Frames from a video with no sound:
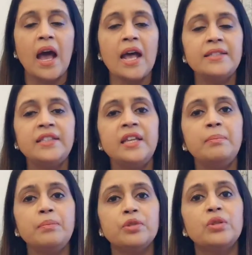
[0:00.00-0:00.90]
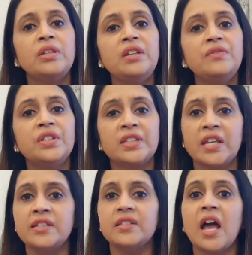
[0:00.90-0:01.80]
Ask them to leave the
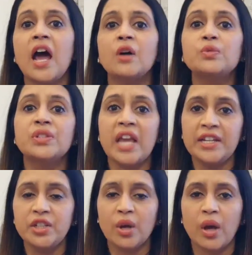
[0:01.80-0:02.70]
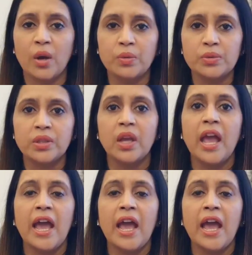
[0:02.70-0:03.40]
things outside your house